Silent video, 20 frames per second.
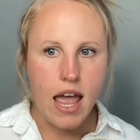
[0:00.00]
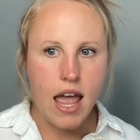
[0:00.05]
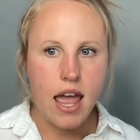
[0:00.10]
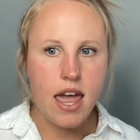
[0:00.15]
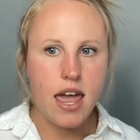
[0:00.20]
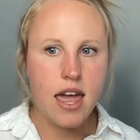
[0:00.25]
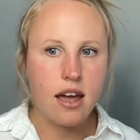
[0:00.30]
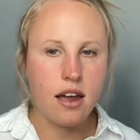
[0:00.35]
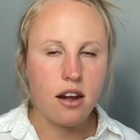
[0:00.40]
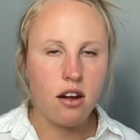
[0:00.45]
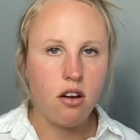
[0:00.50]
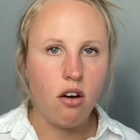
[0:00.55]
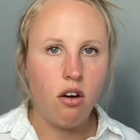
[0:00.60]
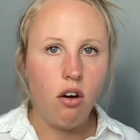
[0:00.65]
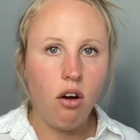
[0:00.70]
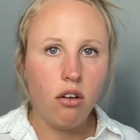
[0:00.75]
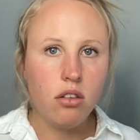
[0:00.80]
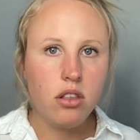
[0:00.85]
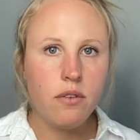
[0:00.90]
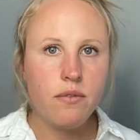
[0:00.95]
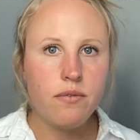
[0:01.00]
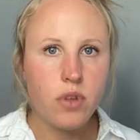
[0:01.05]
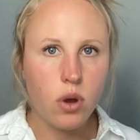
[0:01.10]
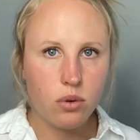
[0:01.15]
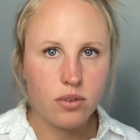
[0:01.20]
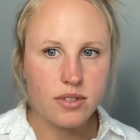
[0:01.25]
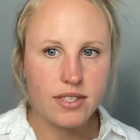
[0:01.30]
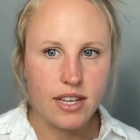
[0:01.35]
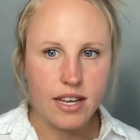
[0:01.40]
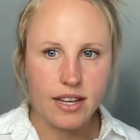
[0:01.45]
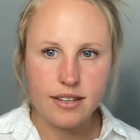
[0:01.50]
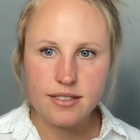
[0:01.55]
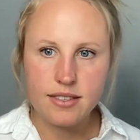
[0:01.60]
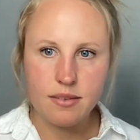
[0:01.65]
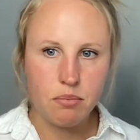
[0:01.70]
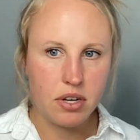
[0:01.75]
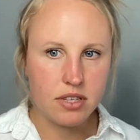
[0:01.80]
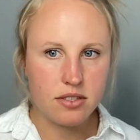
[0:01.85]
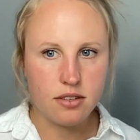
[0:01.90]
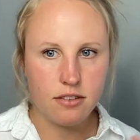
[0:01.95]
And all of those things, the
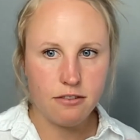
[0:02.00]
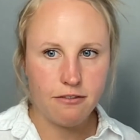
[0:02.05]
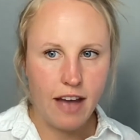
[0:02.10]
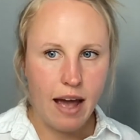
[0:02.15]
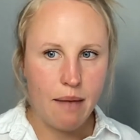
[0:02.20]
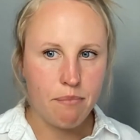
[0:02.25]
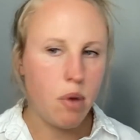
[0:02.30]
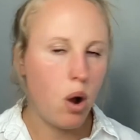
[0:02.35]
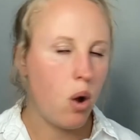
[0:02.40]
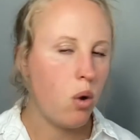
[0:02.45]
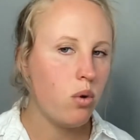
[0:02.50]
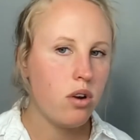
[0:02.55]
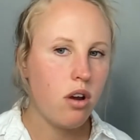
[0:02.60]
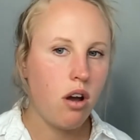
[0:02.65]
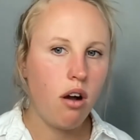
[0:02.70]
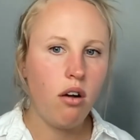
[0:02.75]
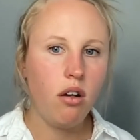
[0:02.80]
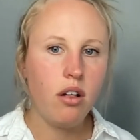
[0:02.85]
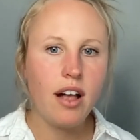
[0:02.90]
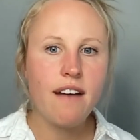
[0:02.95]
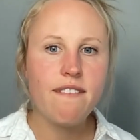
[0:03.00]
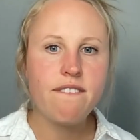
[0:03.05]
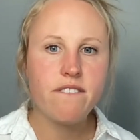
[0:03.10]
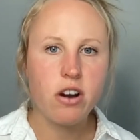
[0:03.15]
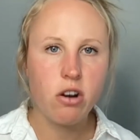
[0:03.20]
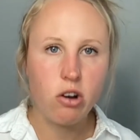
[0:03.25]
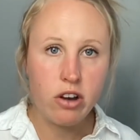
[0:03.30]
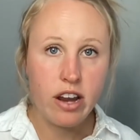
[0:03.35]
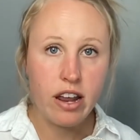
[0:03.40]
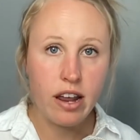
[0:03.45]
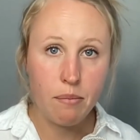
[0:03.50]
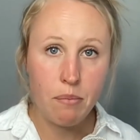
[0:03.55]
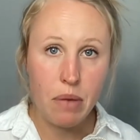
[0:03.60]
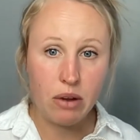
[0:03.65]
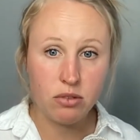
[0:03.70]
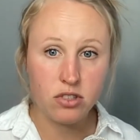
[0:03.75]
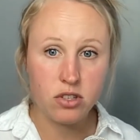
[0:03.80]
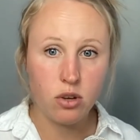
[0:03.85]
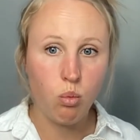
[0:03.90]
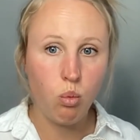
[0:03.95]
muscle, fat, bone, all have varying
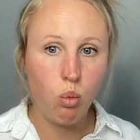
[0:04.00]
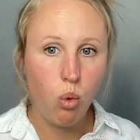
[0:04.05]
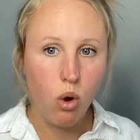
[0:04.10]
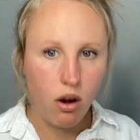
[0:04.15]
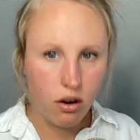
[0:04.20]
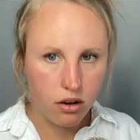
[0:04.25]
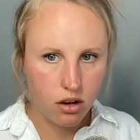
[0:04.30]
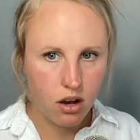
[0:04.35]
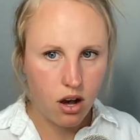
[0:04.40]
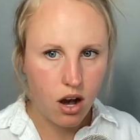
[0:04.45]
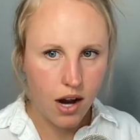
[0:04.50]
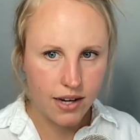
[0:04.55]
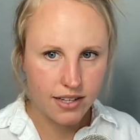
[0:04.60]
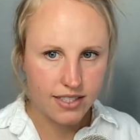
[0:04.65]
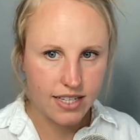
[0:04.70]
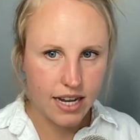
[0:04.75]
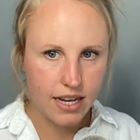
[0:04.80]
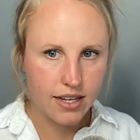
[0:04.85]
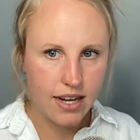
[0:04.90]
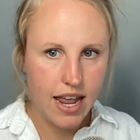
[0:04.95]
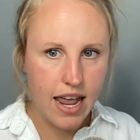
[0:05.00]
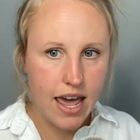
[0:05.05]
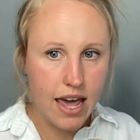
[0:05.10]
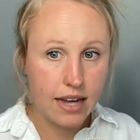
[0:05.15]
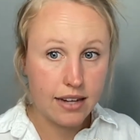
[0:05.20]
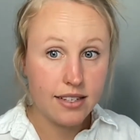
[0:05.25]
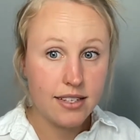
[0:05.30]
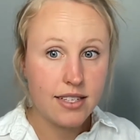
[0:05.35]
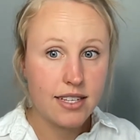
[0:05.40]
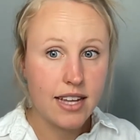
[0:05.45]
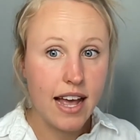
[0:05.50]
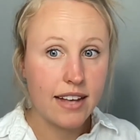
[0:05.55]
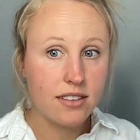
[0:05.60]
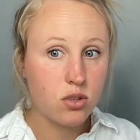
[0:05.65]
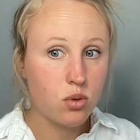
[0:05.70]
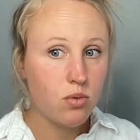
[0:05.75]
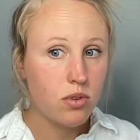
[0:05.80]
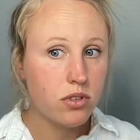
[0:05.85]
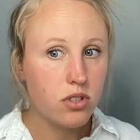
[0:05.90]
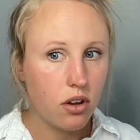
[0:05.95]
amounts of water content. And
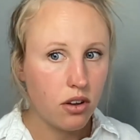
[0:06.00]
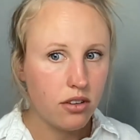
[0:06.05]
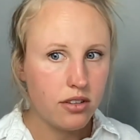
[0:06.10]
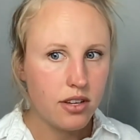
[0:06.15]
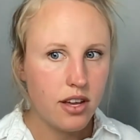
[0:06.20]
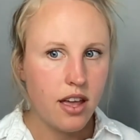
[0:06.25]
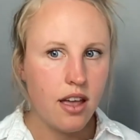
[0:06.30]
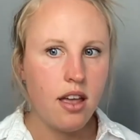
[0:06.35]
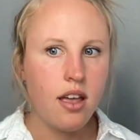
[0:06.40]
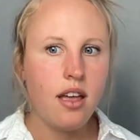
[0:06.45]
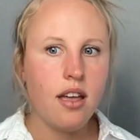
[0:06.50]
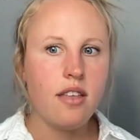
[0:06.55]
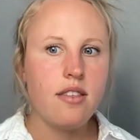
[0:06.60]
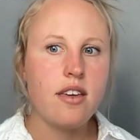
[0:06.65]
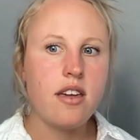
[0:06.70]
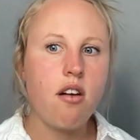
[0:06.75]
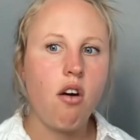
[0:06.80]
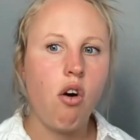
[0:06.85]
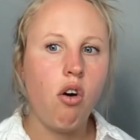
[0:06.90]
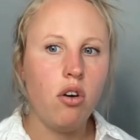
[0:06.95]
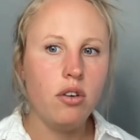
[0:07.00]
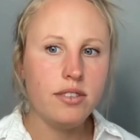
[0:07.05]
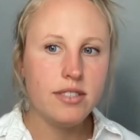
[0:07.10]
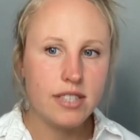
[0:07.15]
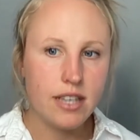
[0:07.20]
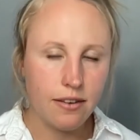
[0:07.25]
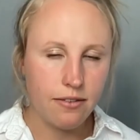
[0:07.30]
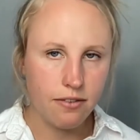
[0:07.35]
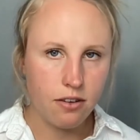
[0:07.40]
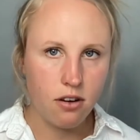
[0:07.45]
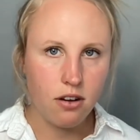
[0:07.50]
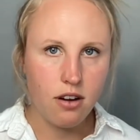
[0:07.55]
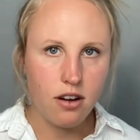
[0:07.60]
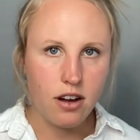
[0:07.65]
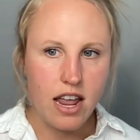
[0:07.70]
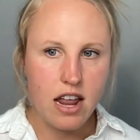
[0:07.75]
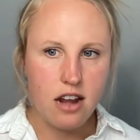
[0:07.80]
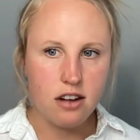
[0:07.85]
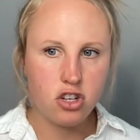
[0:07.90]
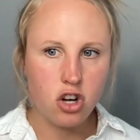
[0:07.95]
as a result, they all differ
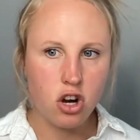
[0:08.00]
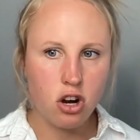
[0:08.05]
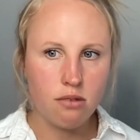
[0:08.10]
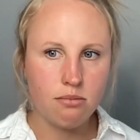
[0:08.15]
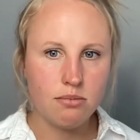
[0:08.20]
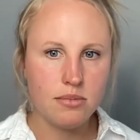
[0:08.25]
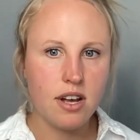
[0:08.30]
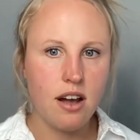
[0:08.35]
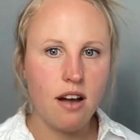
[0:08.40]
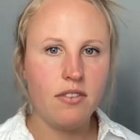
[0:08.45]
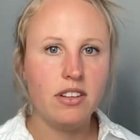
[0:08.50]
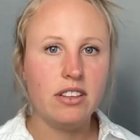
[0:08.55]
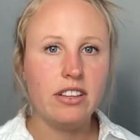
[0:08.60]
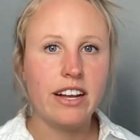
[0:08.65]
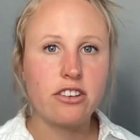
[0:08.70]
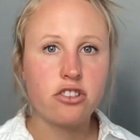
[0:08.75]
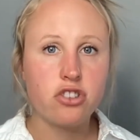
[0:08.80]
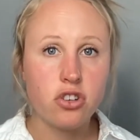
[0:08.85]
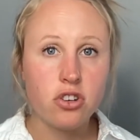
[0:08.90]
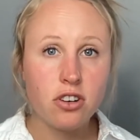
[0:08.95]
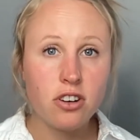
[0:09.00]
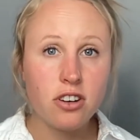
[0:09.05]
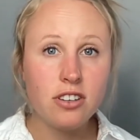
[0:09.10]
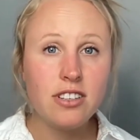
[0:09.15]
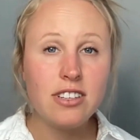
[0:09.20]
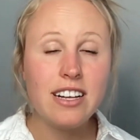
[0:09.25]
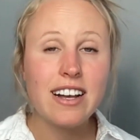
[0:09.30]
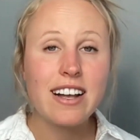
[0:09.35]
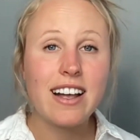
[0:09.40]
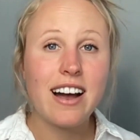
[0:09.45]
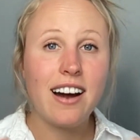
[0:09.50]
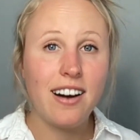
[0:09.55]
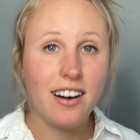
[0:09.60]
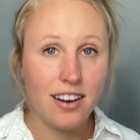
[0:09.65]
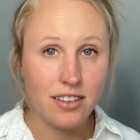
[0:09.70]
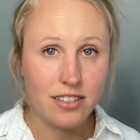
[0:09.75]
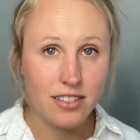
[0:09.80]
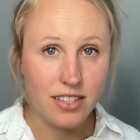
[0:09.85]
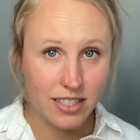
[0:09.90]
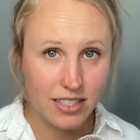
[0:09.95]
in terms of electrical
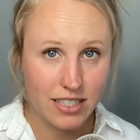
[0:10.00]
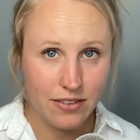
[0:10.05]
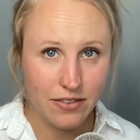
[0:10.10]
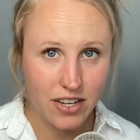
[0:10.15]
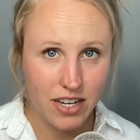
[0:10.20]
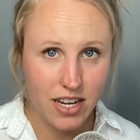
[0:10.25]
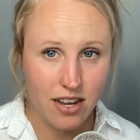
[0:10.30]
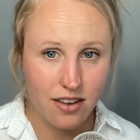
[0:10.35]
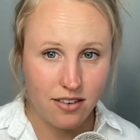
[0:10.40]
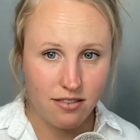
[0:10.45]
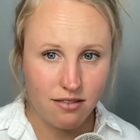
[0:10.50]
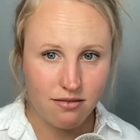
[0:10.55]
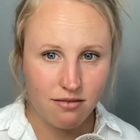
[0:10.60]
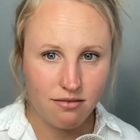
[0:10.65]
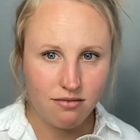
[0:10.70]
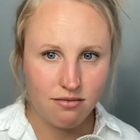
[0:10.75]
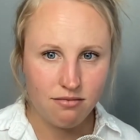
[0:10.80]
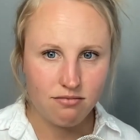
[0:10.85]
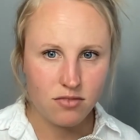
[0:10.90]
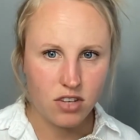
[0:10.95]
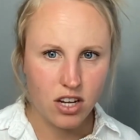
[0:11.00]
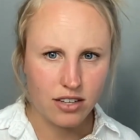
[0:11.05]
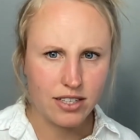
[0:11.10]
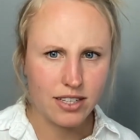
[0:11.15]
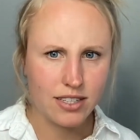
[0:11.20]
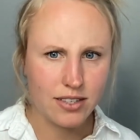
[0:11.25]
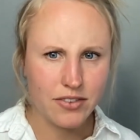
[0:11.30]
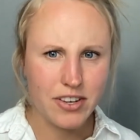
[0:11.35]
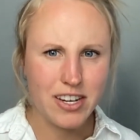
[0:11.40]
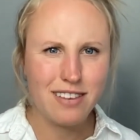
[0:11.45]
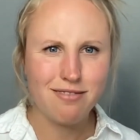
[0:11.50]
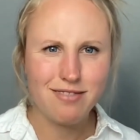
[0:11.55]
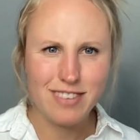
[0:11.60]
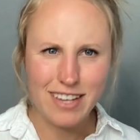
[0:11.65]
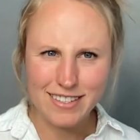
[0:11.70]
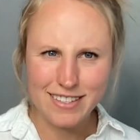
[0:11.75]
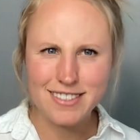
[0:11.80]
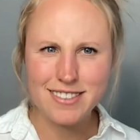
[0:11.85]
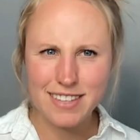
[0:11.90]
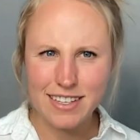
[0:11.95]
conductivity. Conductivity,
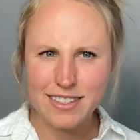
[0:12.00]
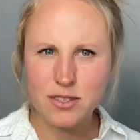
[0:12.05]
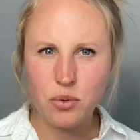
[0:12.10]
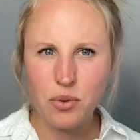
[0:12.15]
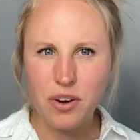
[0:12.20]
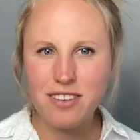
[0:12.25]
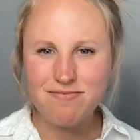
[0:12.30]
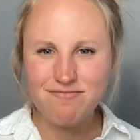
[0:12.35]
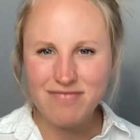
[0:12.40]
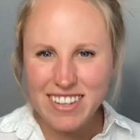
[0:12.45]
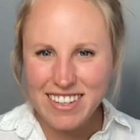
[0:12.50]
yes, that's the word.